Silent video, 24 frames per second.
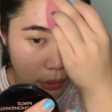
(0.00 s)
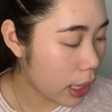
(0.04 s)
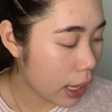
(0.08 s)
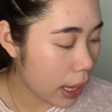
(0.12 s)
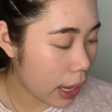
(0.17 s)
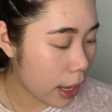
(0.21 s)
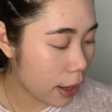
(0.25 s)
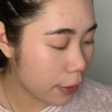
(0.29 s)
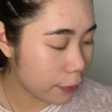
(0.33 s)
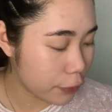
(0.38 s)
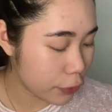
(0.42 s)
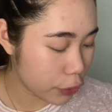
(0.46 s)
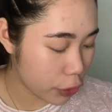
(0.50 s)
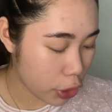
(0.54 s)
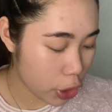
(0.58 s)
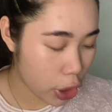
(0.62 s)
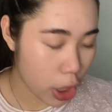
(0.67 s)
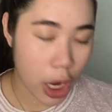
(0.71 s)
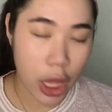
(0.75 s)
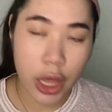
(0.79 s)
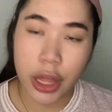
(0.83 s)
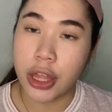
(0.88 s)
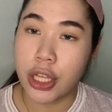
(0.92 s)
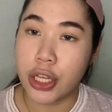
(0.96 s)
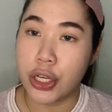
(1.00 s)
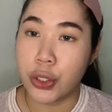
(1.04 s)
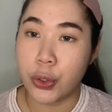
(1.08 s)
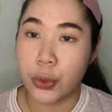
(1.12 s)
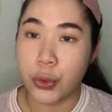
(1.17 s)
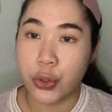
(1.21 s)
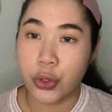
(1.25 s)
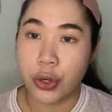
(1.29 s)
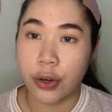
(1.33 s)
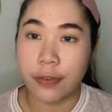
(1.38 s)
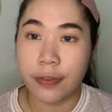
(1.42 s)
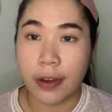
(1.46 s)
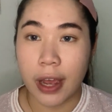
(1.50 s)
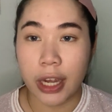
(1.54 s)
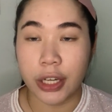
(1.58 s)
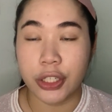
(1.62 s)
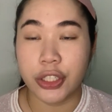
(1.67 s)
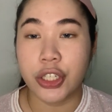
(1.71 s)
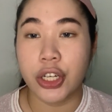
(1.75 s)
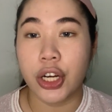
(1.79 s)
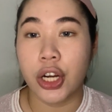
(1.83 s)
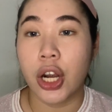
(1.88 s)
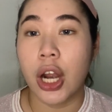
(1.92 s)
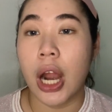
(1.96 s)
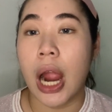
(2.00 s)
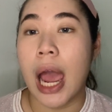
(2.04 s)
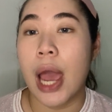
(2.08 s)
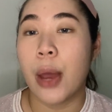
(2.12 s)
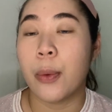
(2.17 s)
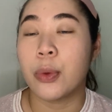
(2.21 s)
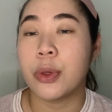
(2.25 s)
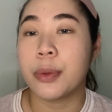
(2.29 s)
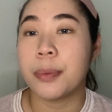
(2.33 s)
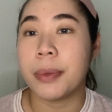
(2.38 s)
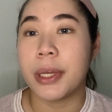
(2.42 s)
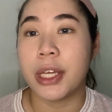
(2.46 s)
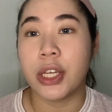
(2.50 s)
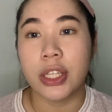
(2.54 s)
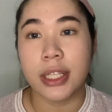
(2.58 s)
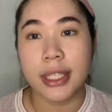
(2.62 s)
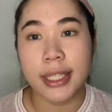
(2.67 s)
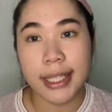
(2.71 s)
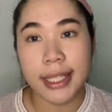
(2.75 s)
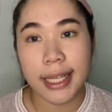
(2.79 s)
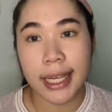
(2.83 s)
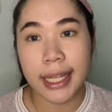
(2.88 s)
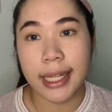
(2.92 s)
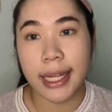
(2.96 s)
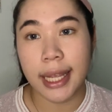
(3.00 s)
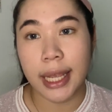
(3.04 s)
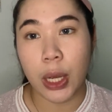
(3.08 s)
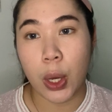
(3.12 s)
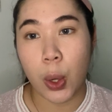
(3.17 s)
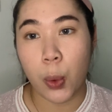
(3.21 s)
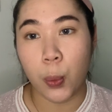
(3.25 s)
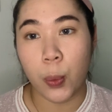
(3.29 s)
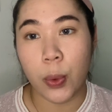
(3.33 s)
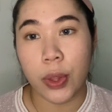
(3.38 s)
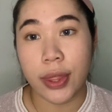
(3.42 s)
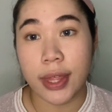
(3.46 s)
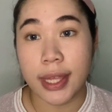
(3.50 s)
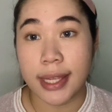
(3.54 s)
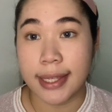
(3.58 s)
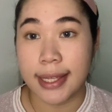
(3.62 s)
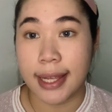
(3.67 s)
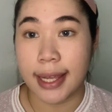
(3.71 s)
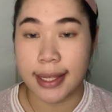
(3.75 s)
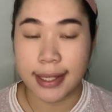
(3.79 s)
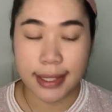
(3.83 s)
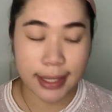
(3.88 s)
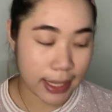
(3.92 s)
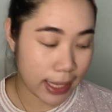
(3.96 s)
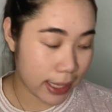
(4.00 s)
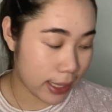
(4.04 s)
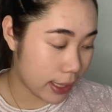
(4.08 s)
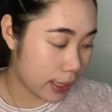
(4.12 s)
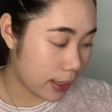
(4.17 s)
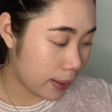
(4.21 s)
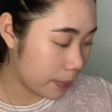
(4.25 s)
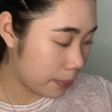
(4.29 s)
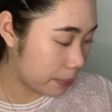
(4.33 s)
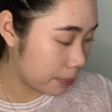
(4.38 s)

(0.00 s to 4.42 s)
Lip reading: After the Nutrafactor, I will be concealing with the Sacelady.